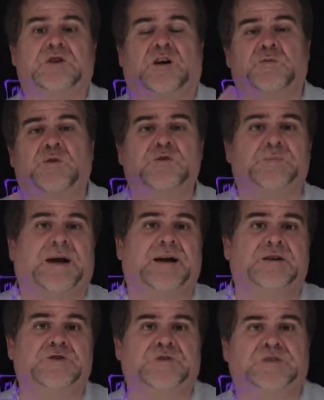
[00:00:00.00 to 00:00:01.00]
software, those
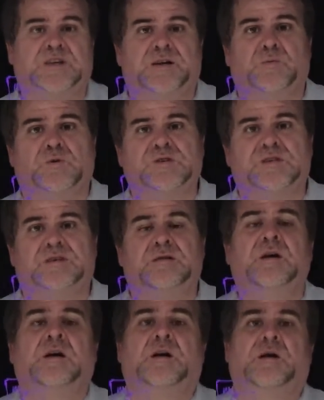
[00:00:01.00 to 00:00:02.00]
packages did, was
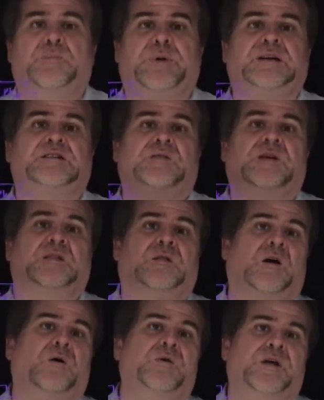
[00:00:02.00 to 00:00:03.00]
basically
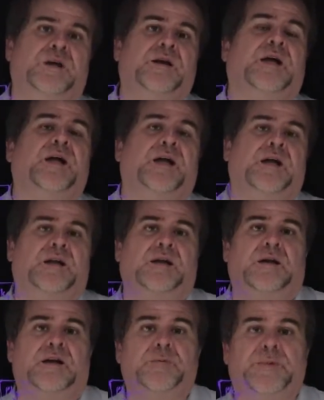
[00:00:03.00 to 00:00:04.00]
loaded
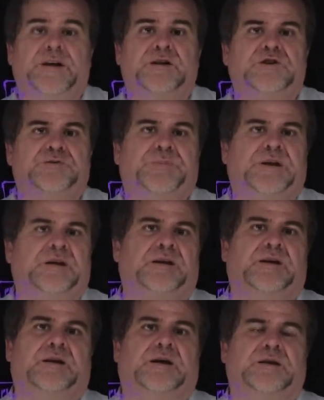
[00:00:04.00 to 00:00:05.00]
a image, be
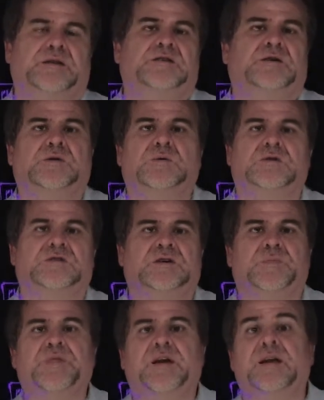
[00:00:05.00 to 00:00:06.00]
it an ISO or
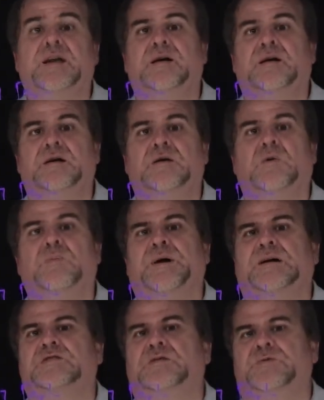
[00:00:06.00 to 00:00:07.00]
something, gold
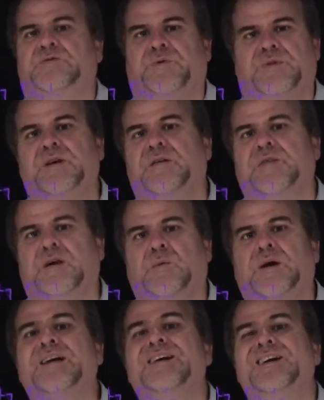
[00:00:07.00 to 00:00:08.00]
master, if you want to think of it that
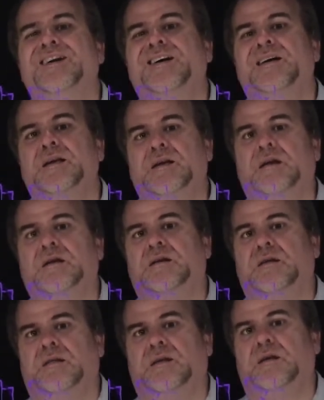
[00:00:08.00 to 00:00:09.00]
way,
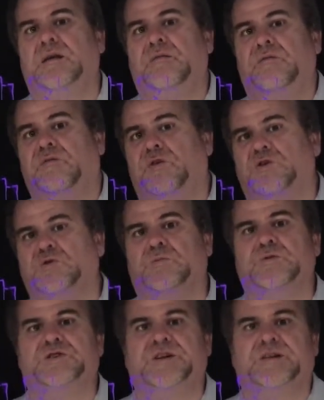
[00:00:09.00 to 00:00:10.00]
into the virtual
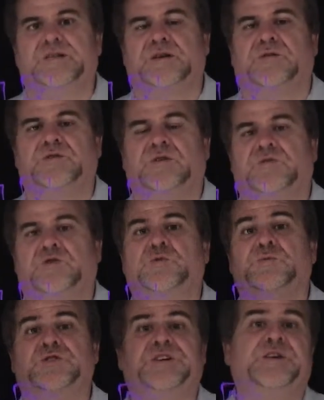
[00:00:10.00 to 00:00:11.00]
machine itself, so the
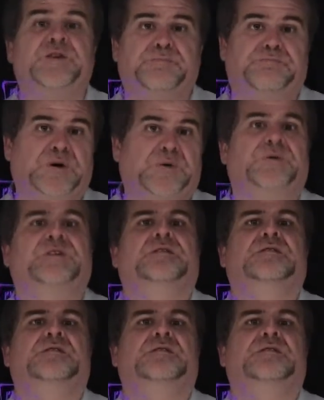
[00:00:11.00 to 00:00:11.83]
virtual machine could boot